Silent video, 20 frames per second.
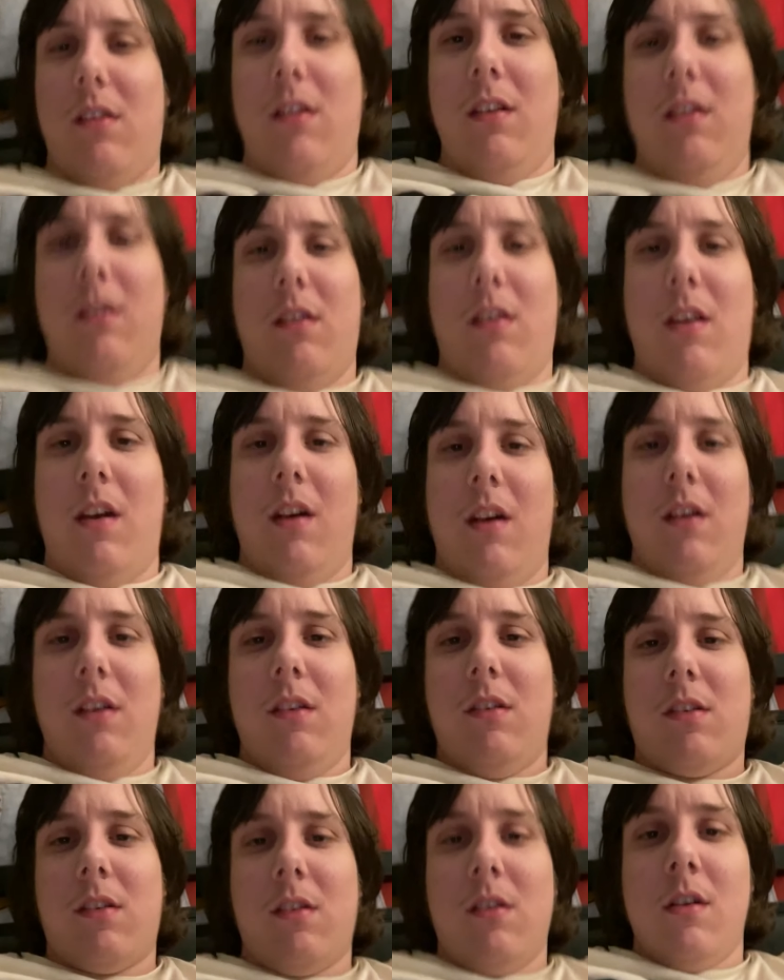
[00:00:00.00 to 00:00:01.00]
these
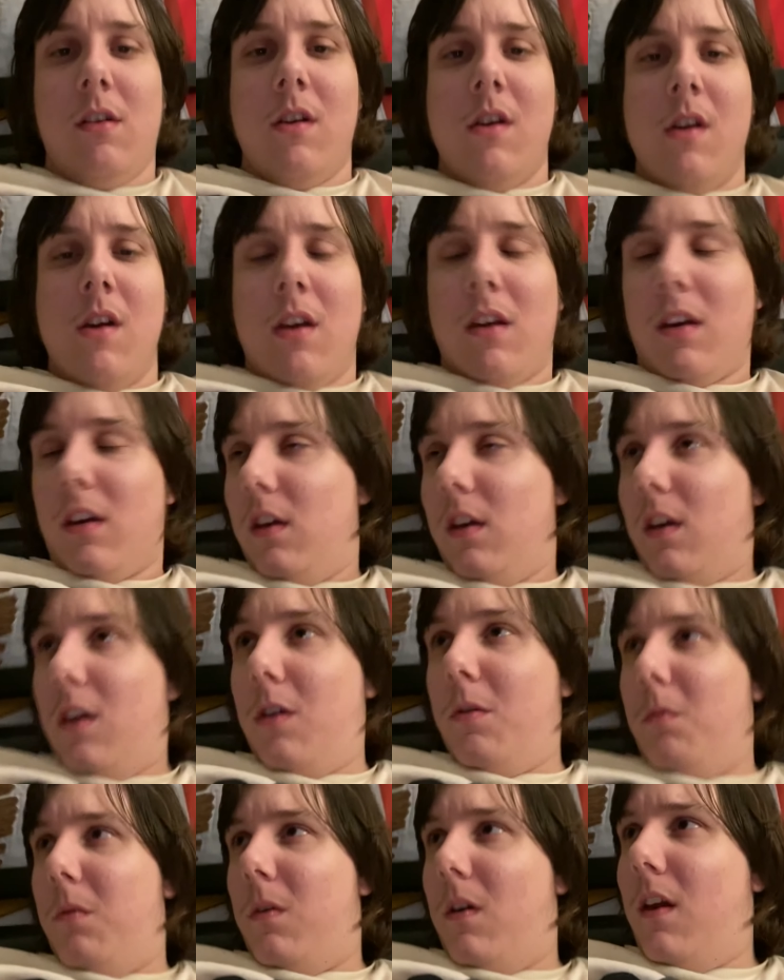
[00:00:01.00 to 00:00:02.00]
days, can
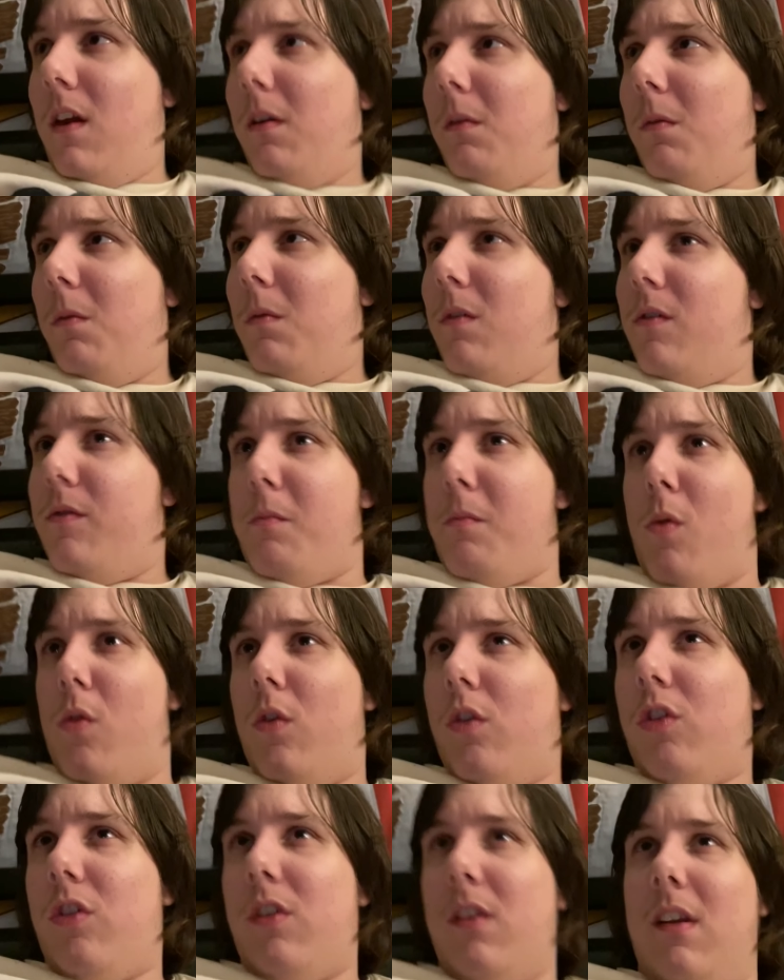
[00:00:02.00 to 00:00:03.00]
get away with more
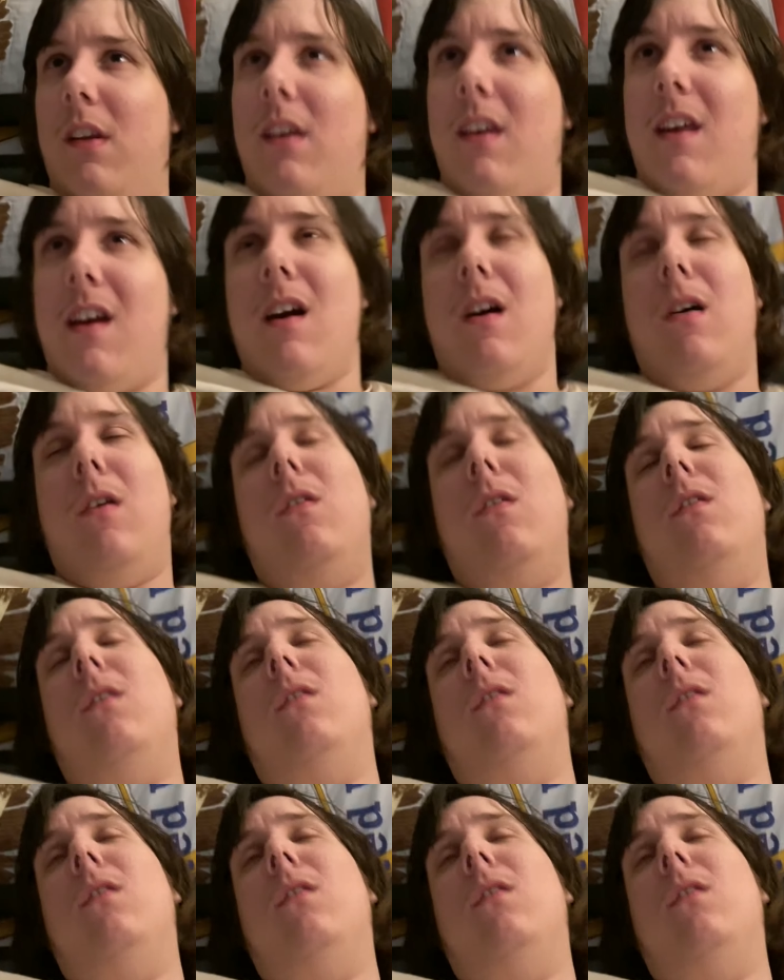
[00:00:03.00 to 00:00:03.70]
shit now.